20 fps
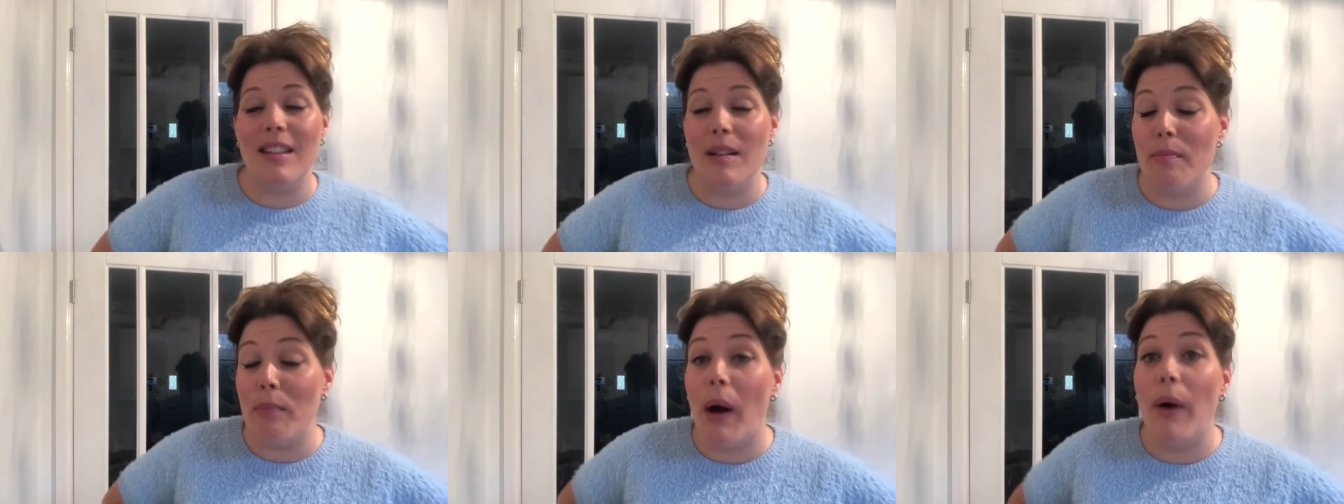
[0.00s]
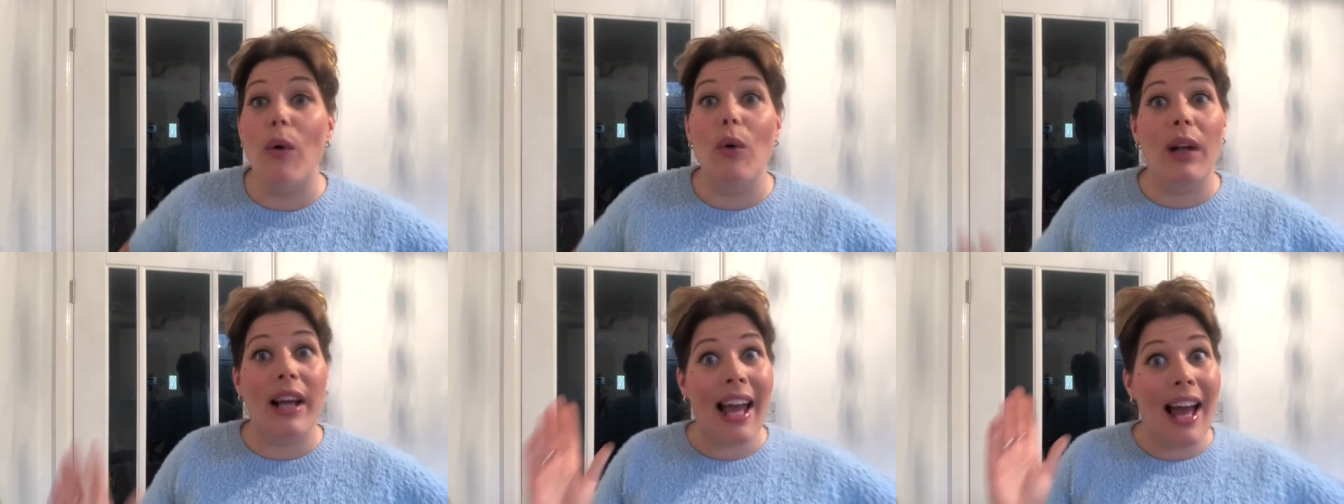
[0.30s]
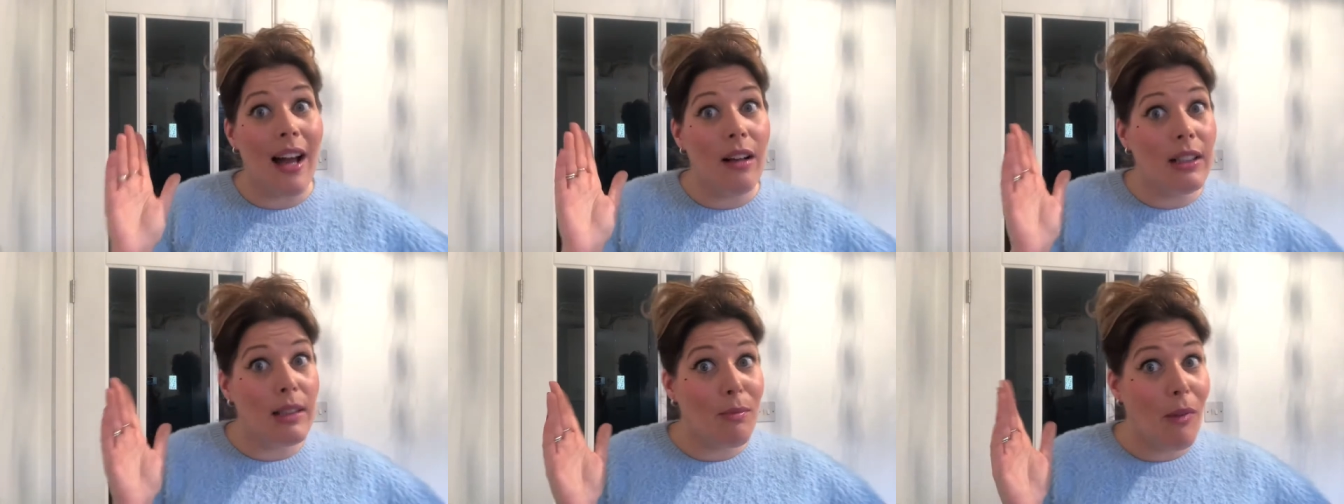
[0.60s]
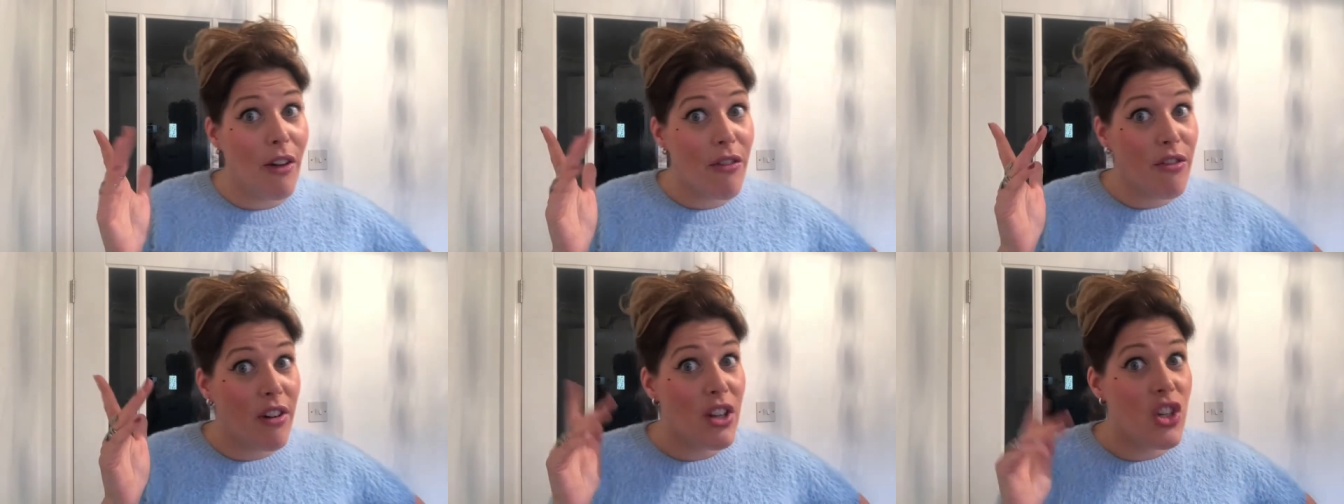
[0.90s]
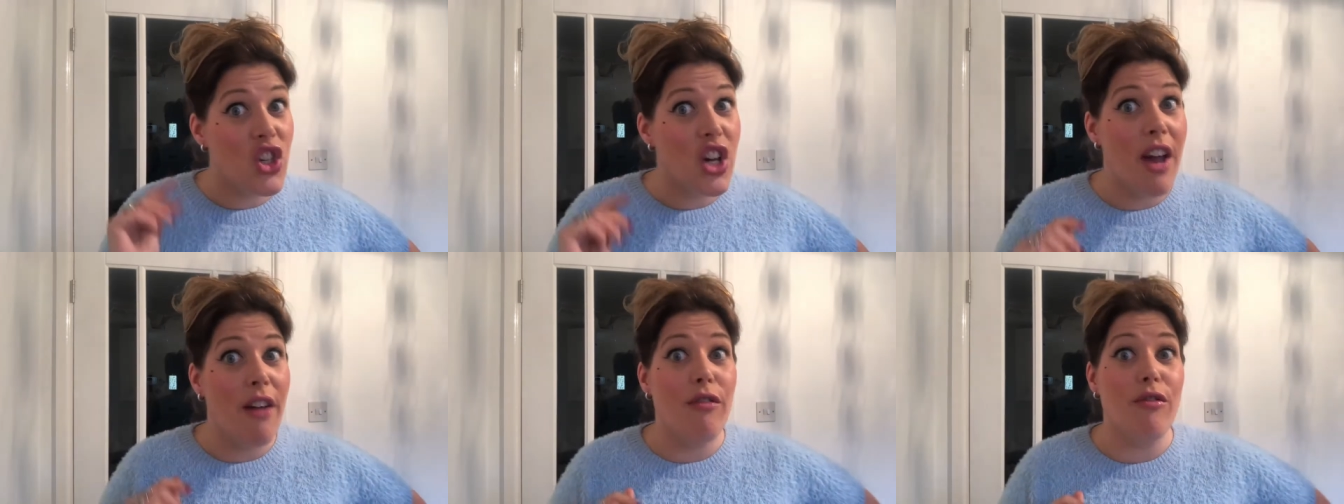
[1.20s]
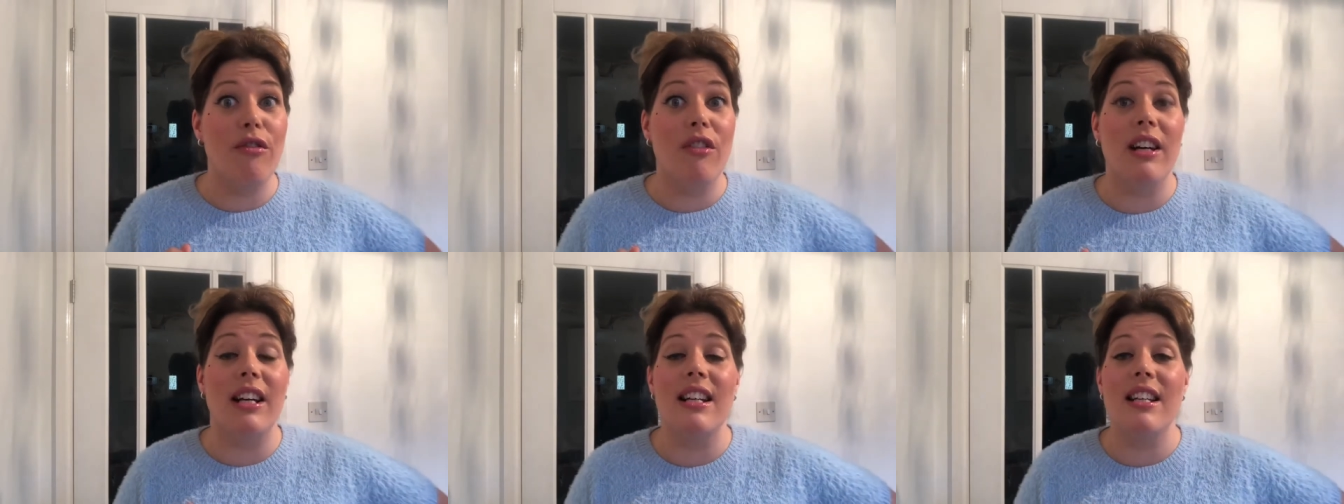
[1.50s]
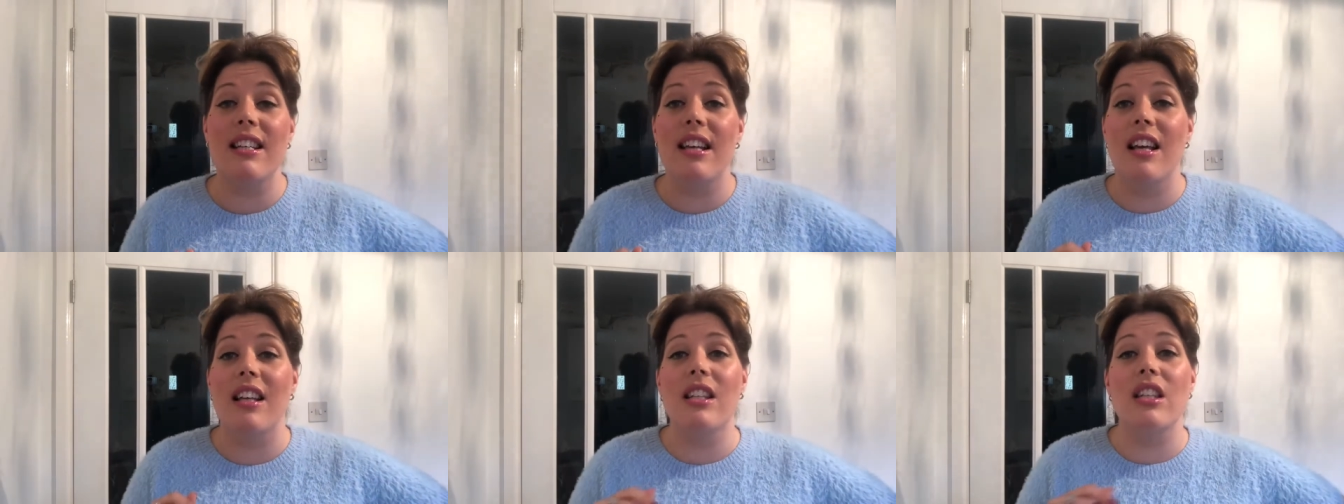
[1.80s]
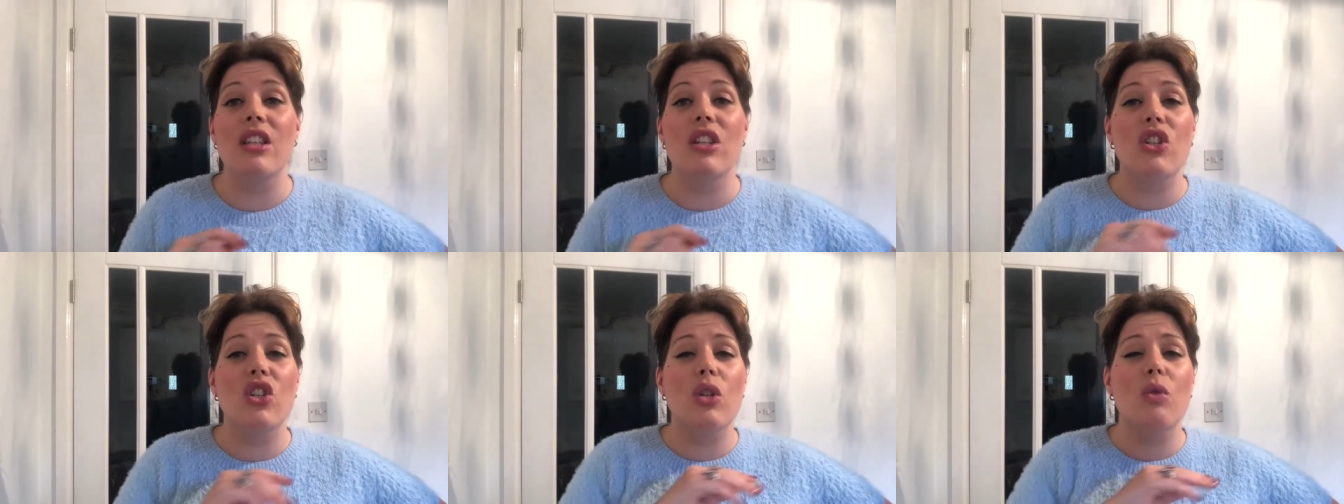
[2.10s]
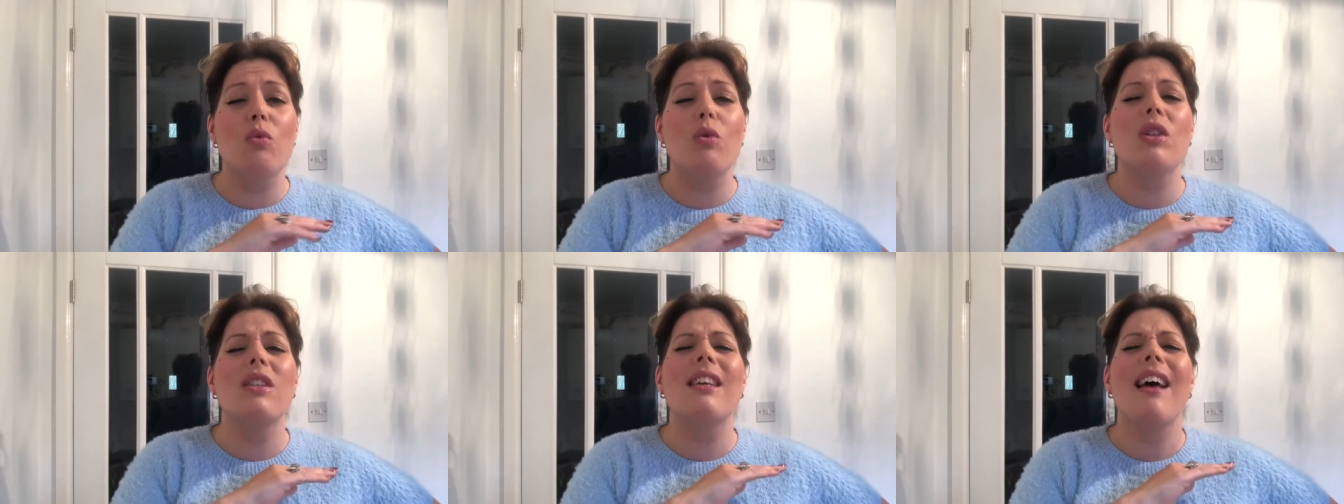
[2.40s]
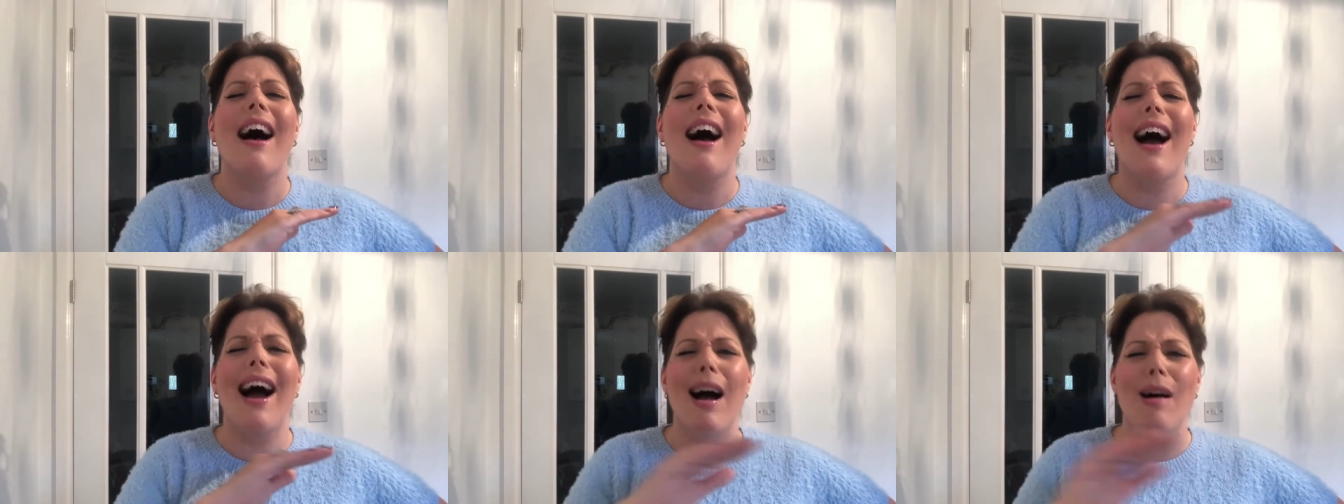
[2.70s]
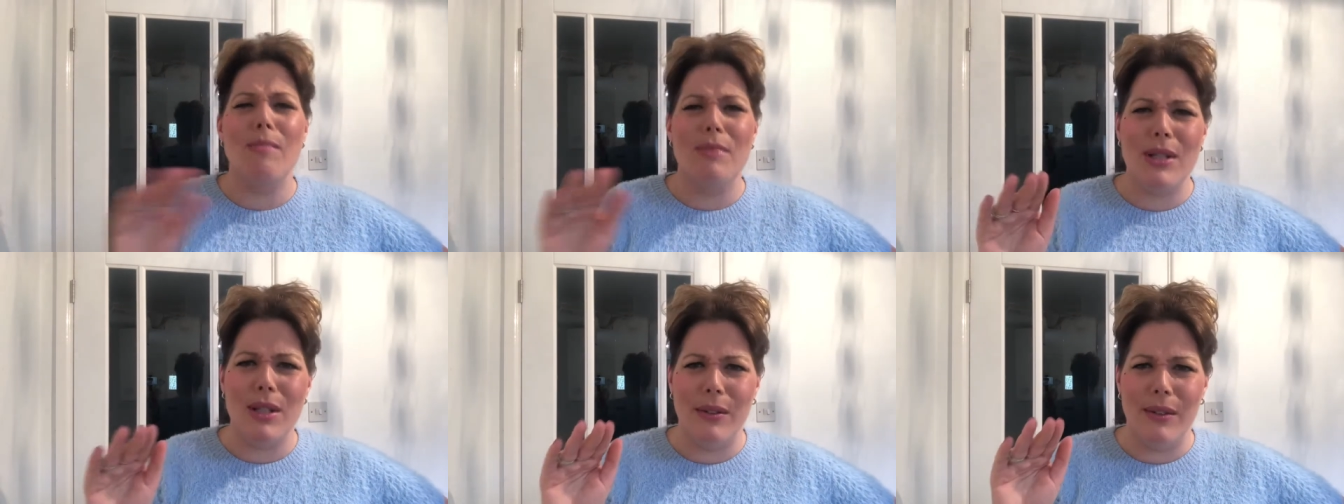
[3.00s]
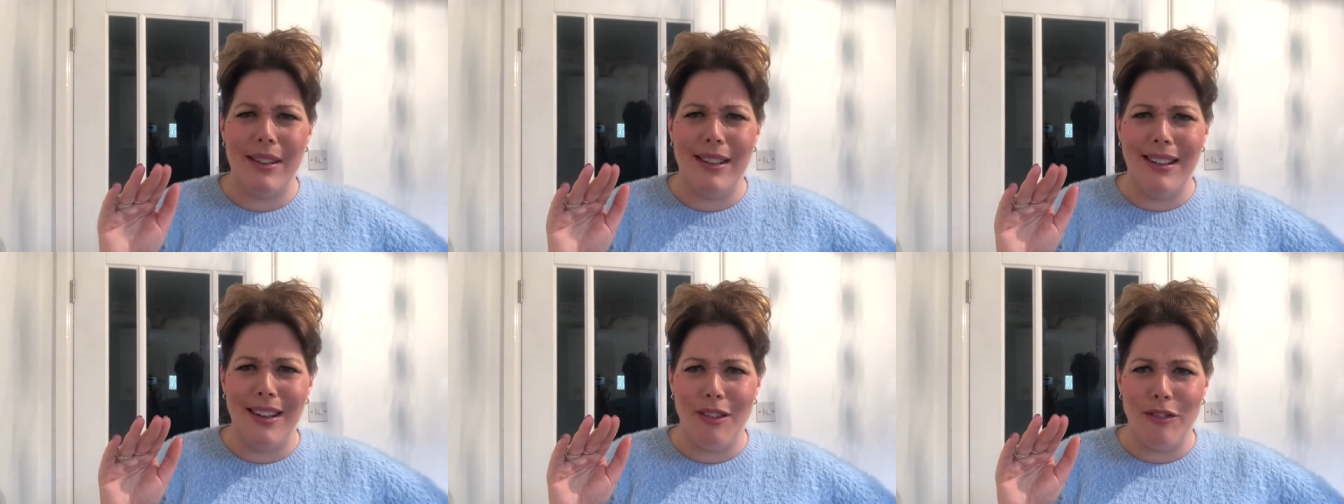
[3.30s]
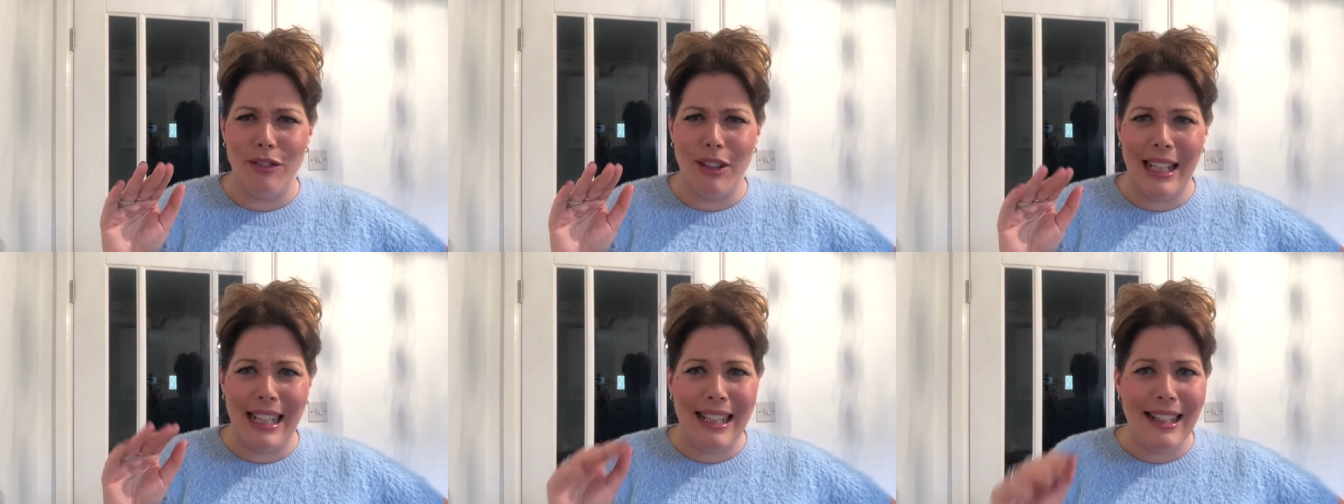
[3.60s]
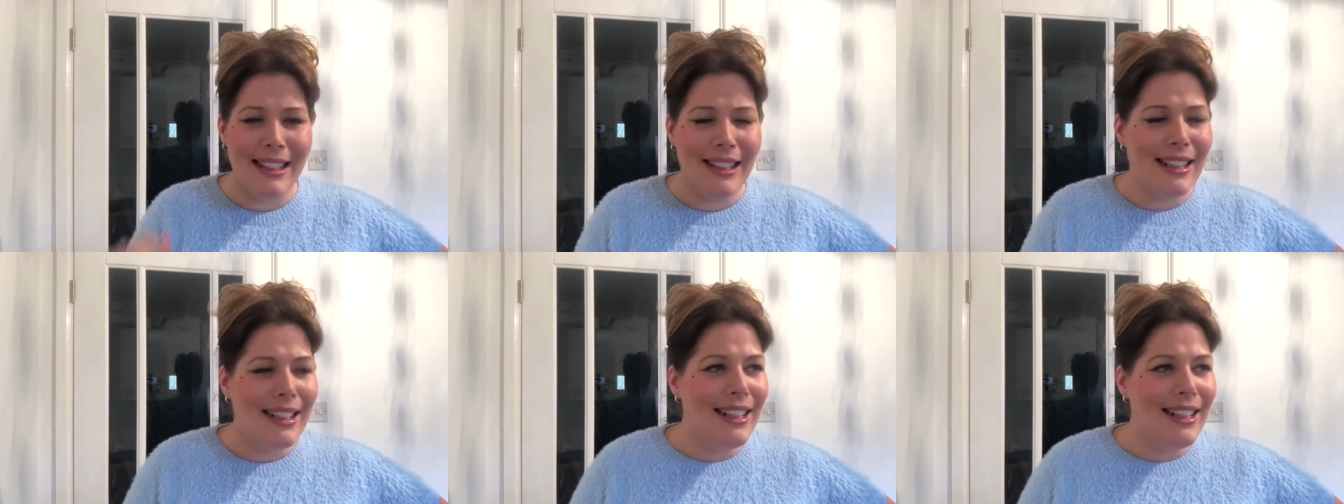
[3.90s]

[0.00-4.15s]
by all accounts, my friend Jeffrey says she was absolutely lovely.